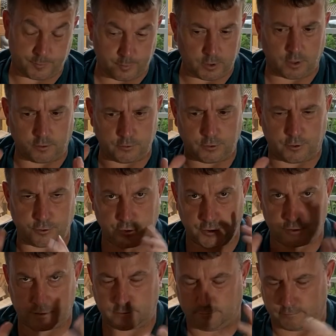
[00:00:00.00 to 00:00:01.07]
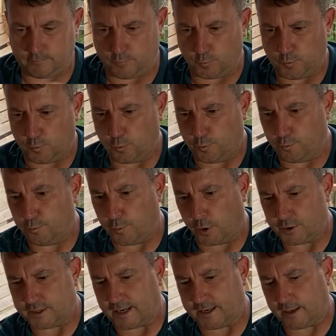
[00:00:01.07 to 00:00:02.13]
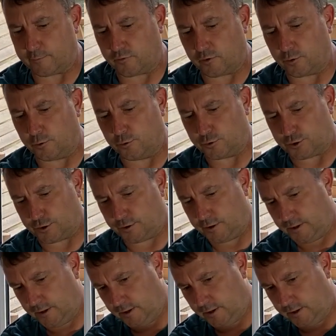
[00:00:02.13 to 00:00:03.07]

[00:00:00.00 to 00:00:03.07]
But I just might take that precaution